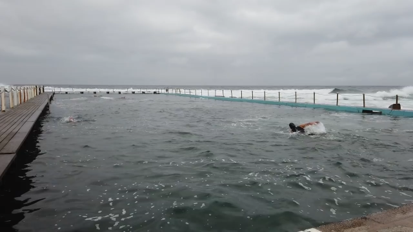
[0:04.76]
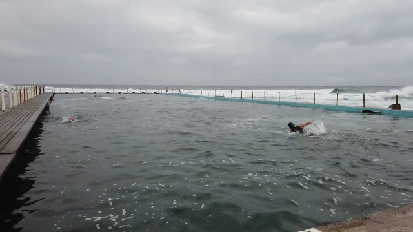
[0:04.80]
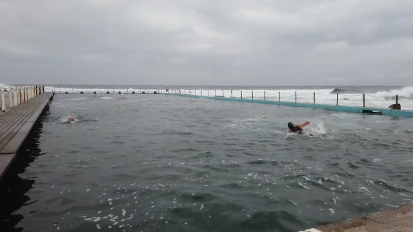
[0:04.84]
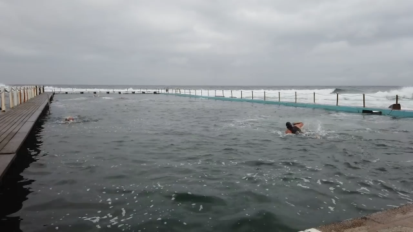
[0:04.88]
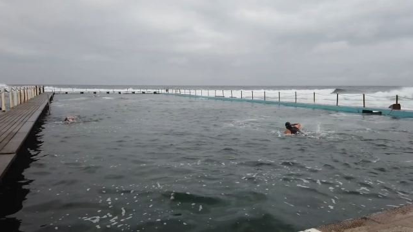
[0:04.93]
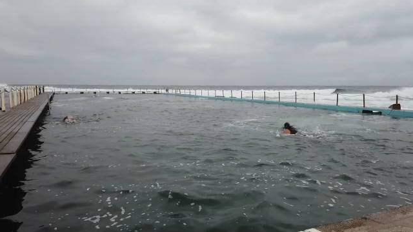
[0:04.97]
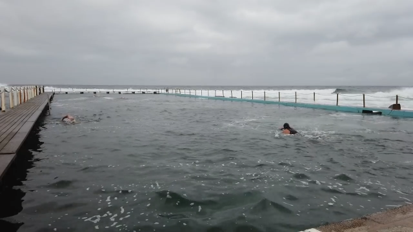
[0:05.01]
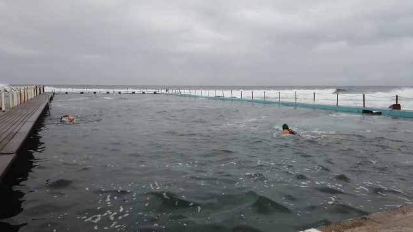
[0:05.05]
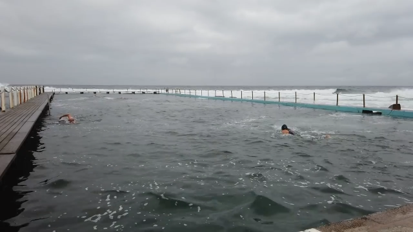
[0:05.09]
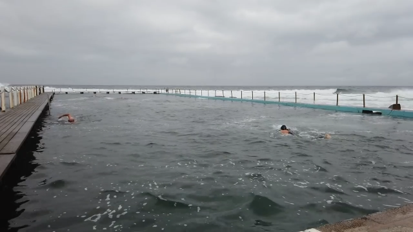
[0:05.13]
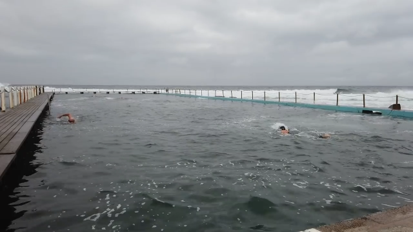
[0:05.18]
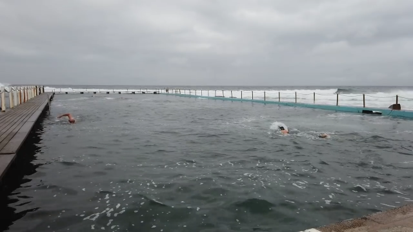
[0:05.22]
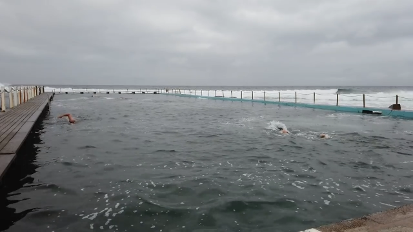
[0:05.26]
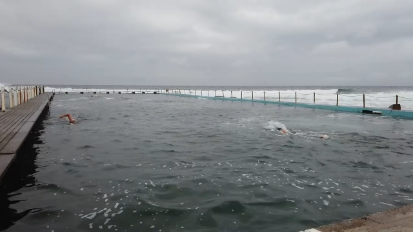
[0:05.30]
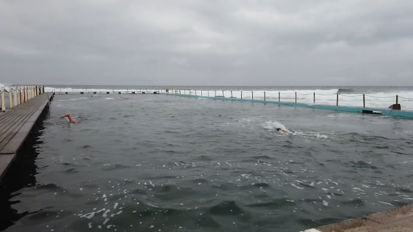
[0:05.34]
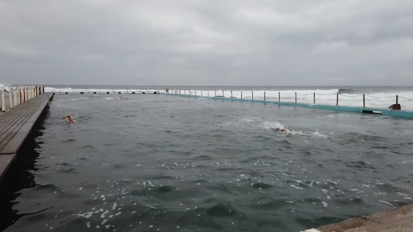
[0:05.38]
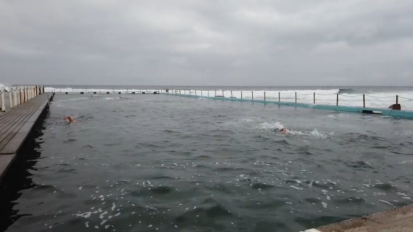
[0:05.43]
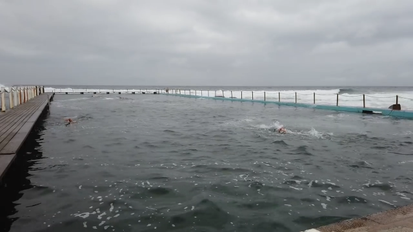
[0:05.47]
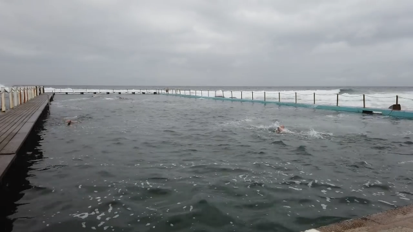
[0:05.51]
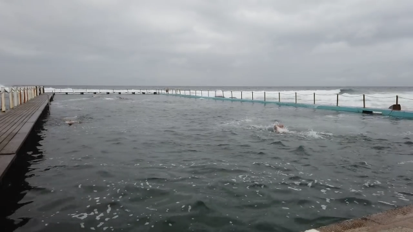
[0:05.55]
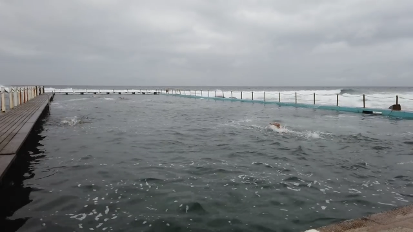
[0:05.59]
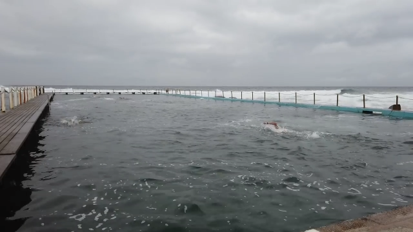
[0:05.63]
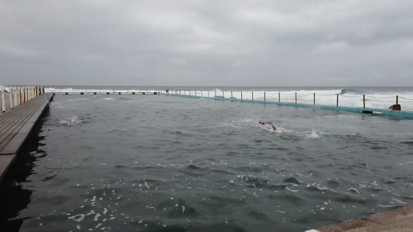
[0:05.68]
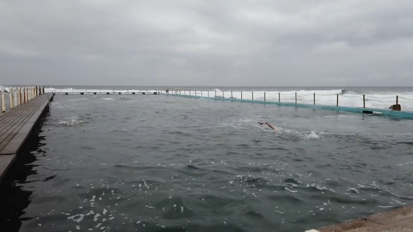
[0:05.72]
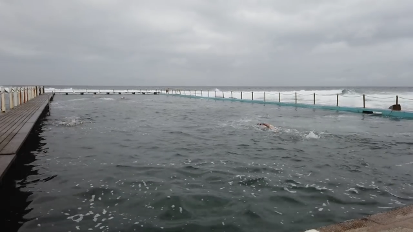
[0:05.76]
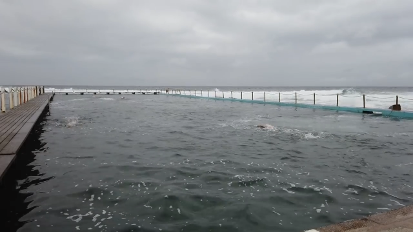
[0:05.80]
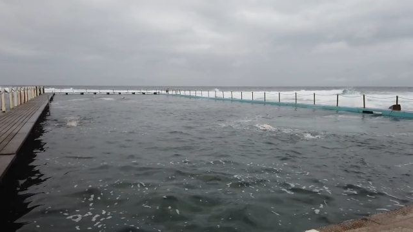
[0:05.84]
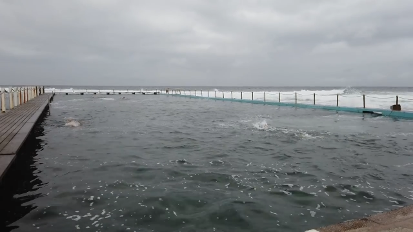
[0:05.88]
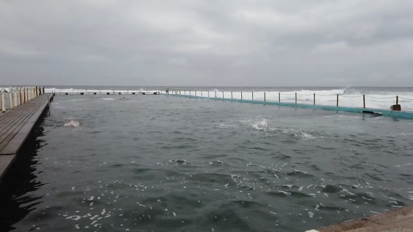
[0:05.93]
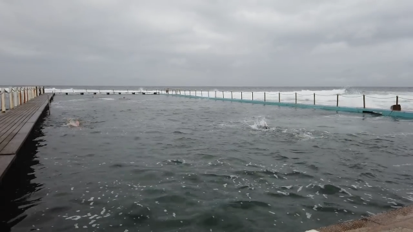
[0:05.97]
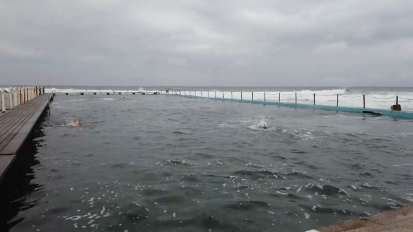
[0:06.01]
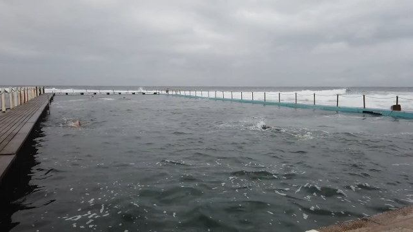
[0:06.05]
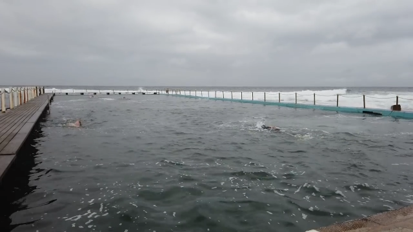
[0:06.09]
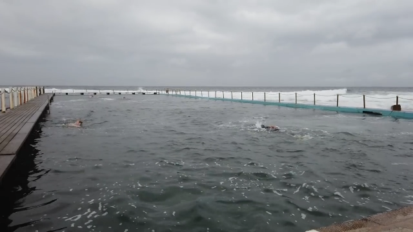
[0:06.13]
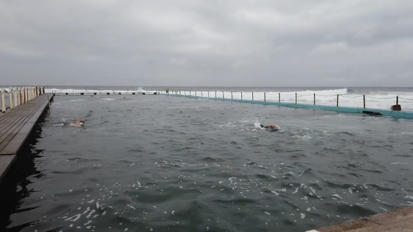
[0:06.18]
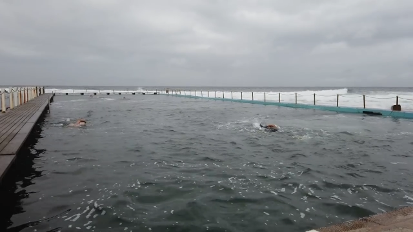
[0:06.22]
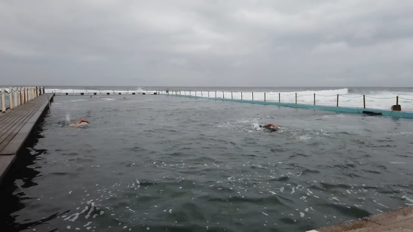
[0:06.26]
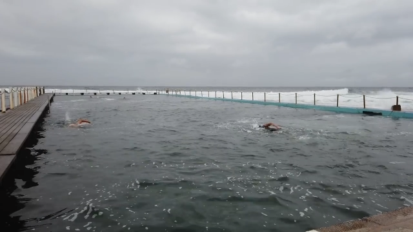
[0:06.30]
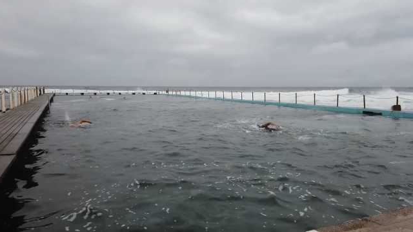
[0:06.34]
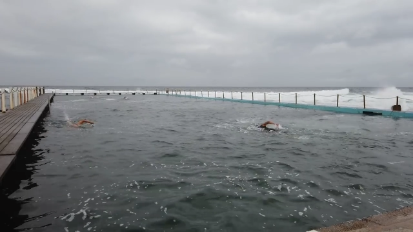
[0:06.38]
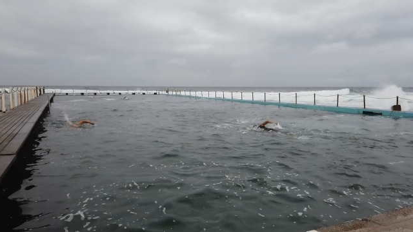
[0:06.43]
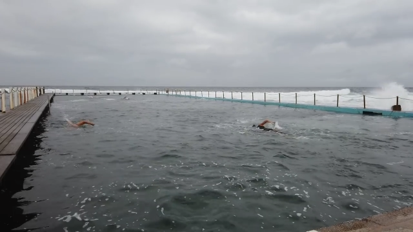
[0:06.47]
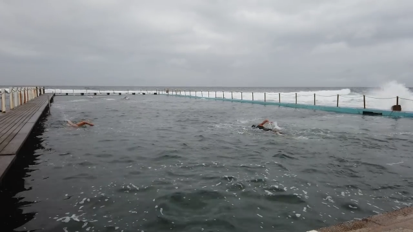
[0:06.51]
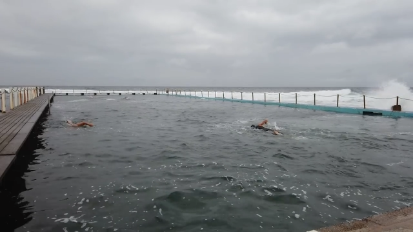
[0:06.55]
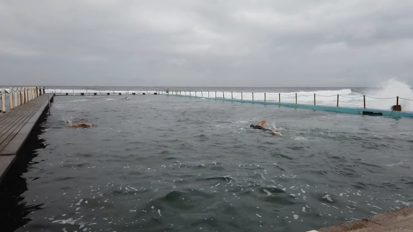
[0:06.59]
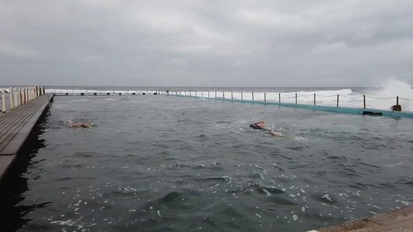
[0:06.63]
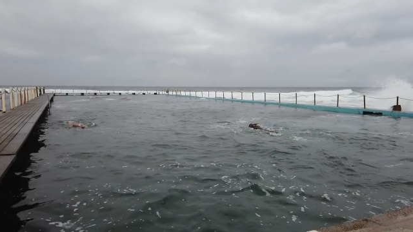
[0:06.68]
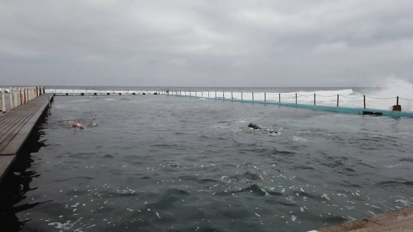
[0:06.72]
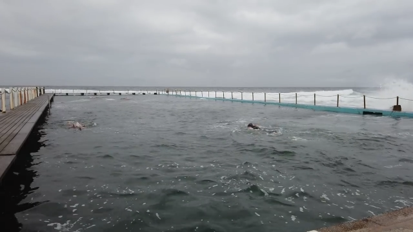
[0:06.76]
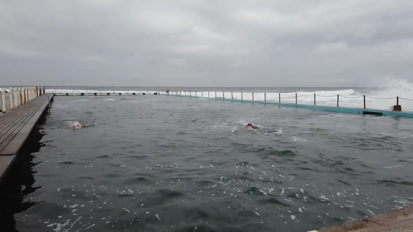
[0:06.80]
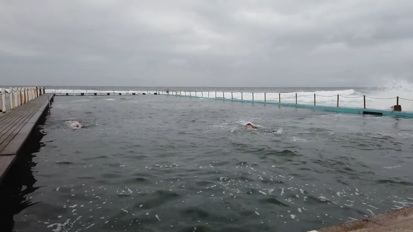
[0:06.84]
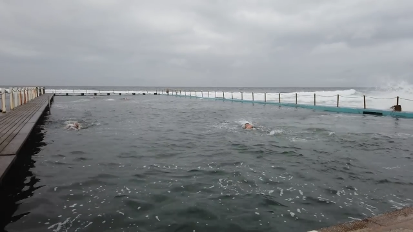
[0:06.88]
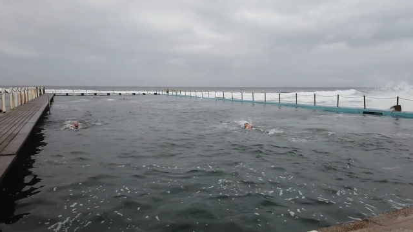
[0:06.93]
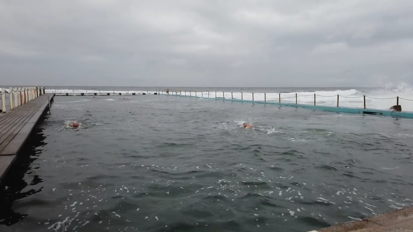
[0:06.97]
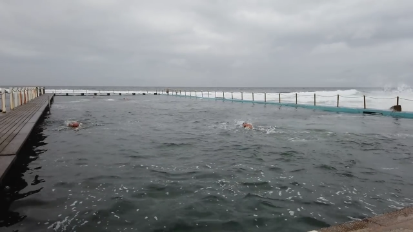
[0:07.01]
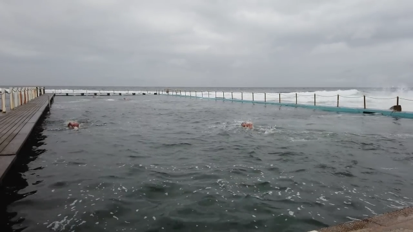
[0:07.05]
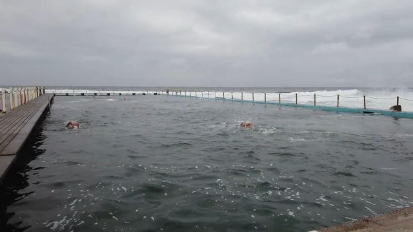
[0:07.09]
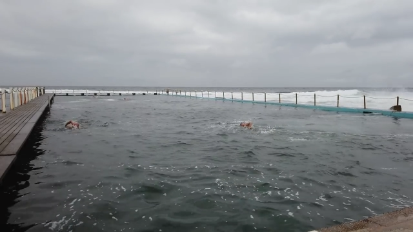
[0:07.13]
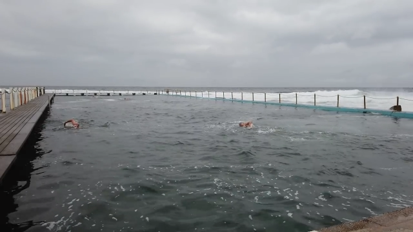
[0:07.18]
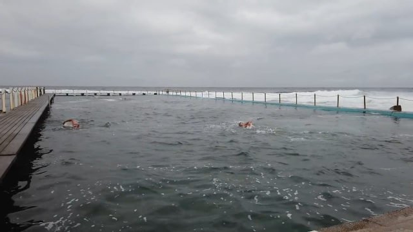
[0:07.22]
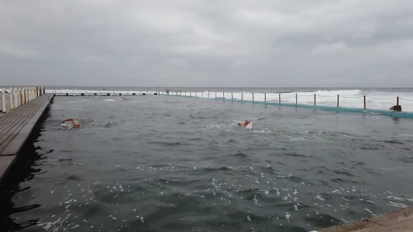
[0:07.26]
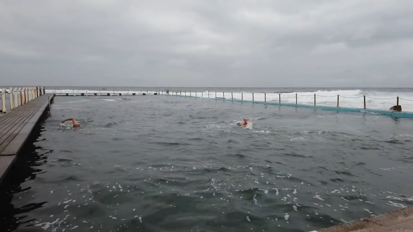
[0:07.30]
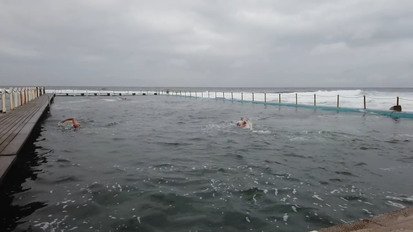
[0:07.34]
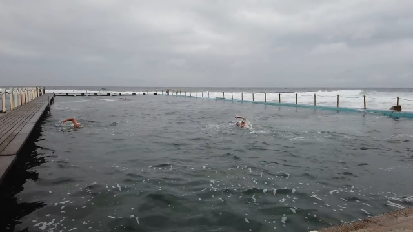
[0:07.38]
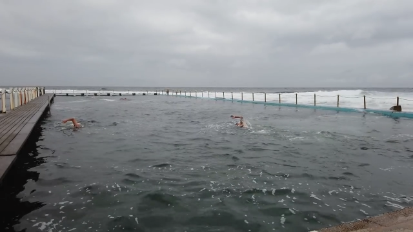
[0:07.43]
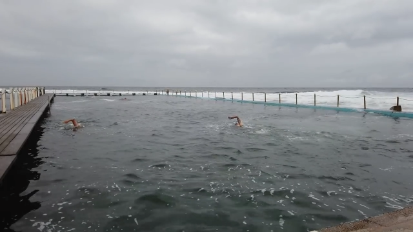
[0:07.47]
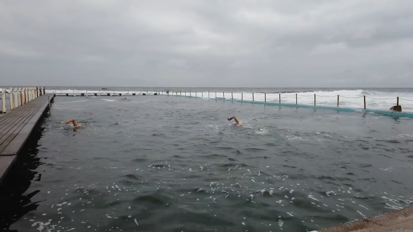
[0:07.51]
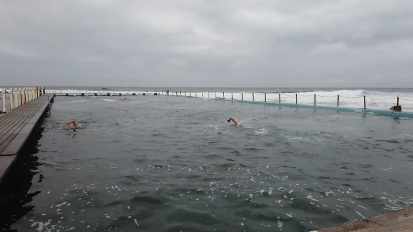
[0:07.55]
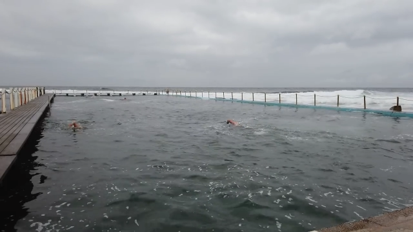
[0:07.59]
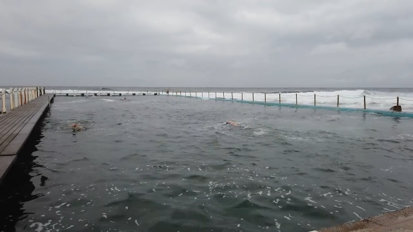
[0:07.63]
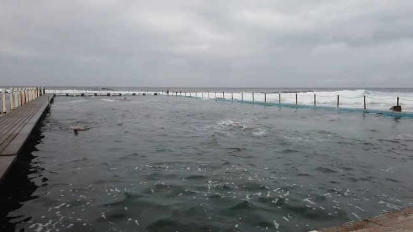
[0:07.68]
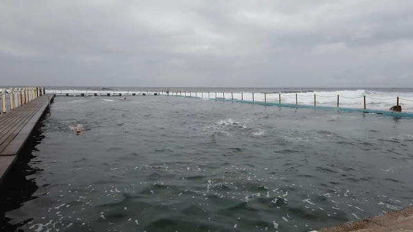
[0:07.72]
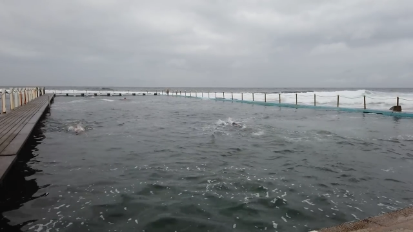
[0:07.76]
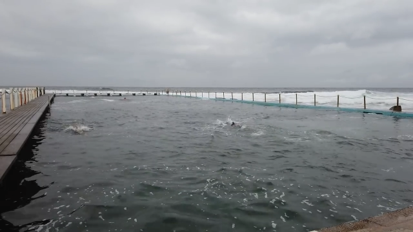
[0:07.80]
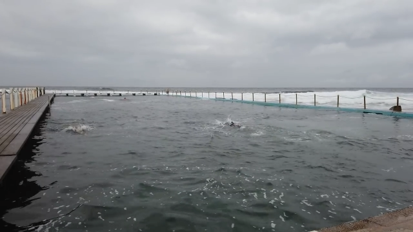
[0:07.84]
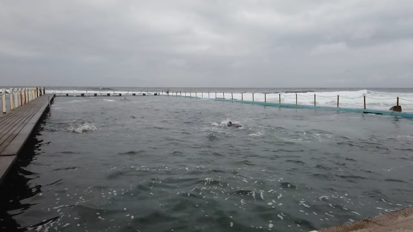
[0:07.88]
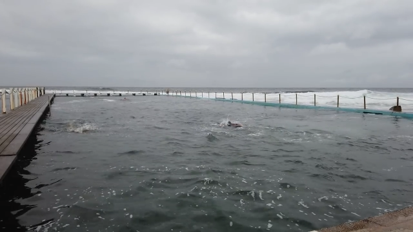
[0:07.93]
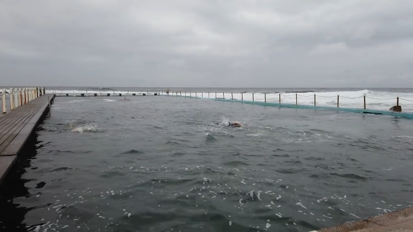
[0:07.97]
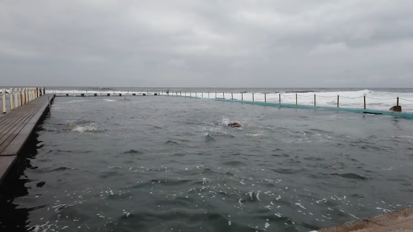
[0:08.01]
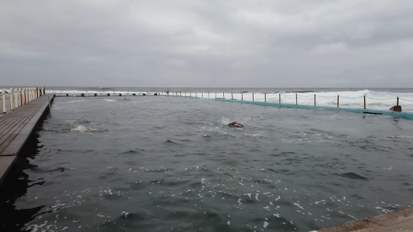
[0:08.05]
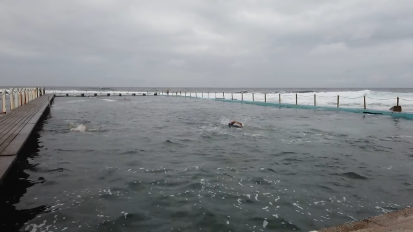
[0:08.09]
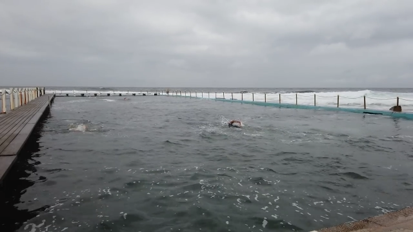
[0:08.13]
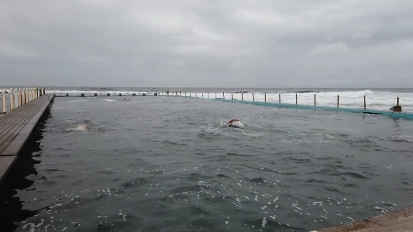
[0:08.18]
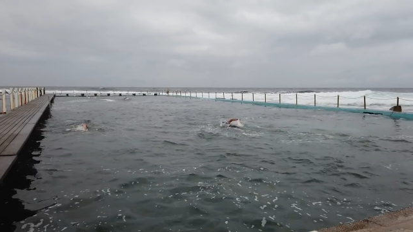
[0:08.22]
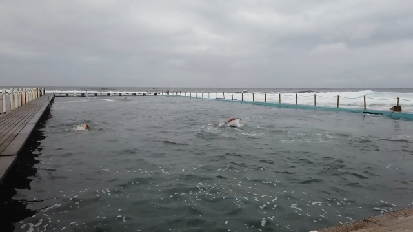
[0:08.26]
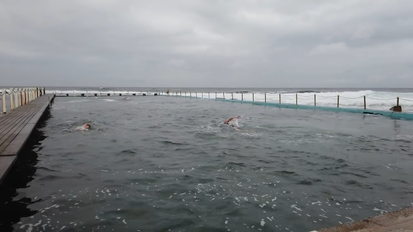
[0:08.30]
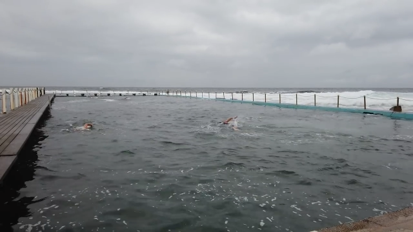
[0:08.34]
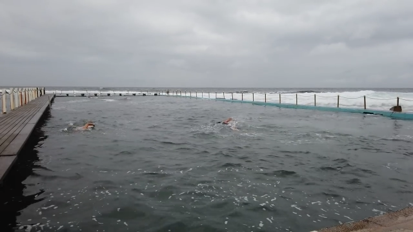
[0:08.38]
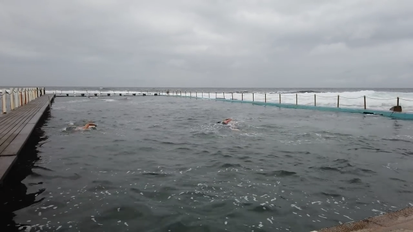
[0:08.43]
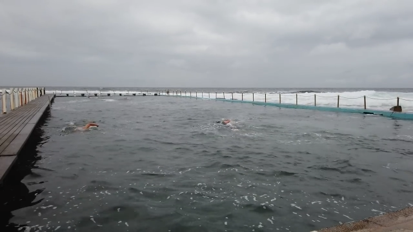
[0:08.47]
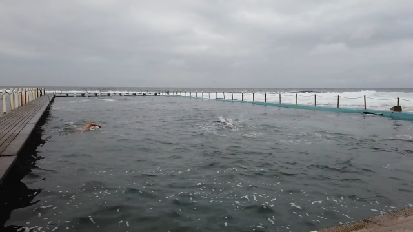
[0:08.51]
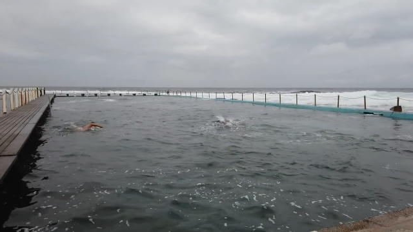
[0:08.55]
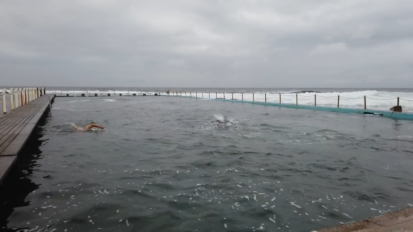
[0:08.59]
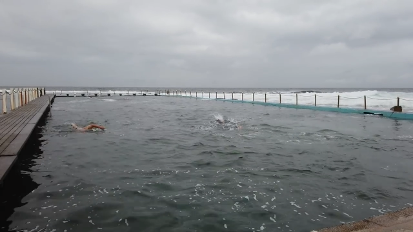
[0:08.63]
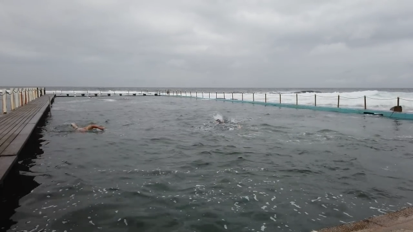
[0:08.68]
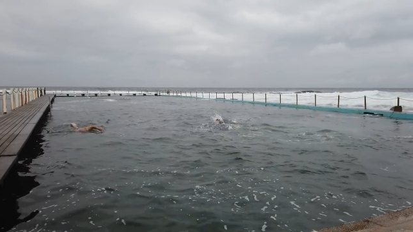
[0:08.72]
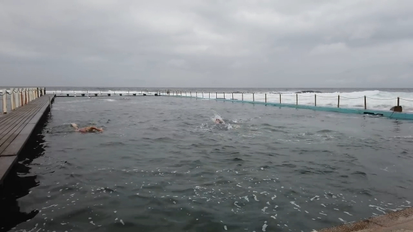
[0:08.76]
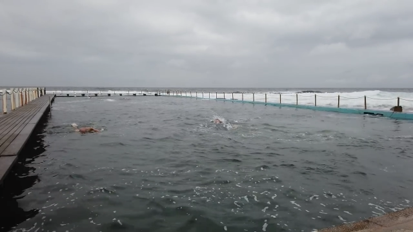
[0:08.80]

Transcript: [unreadable: no face in view]